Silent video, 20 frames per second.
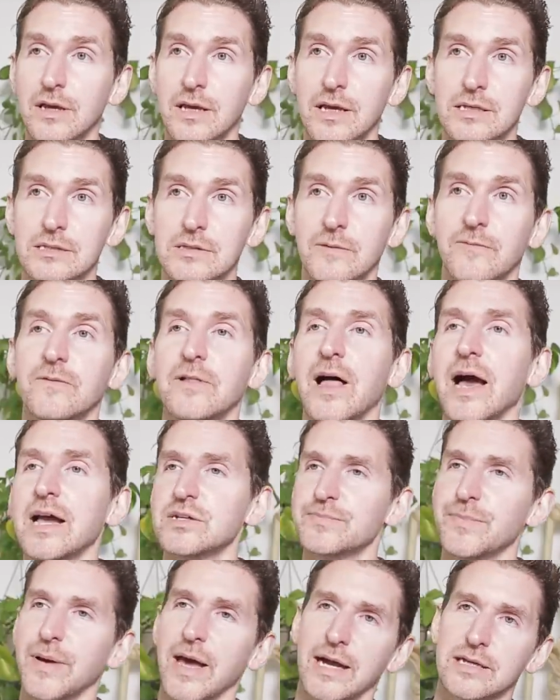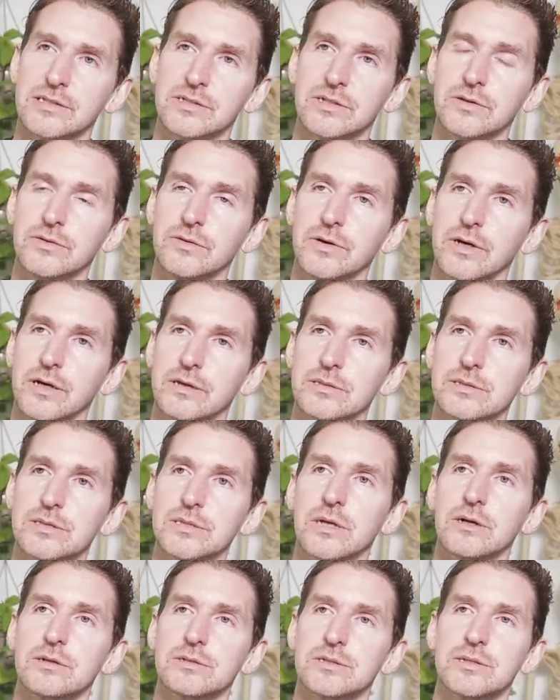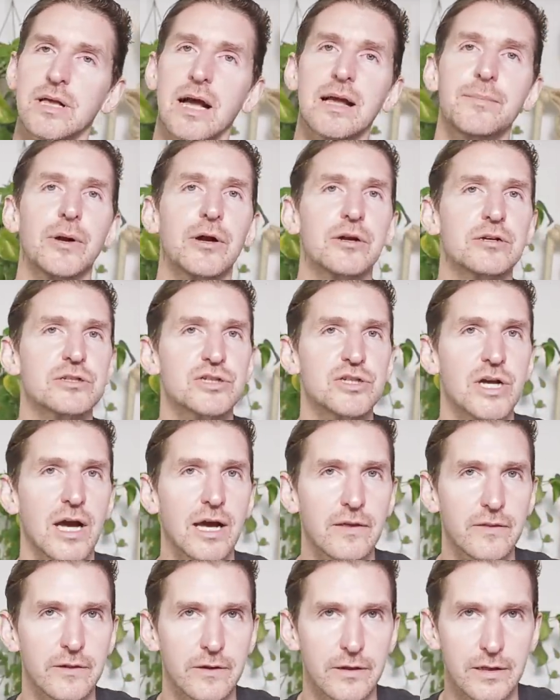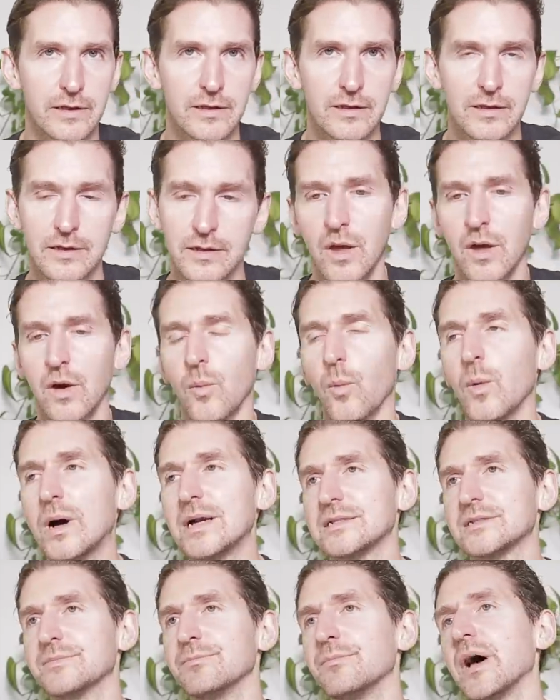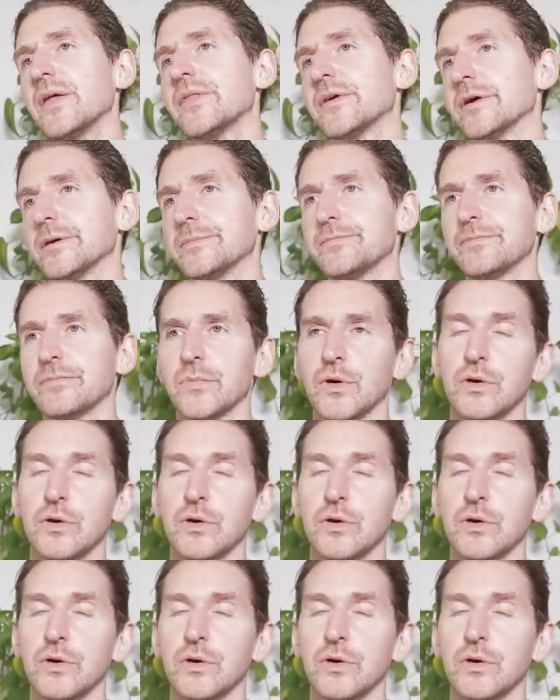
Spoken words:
is a flashback to Sutter's nightmarish childhood when his mother,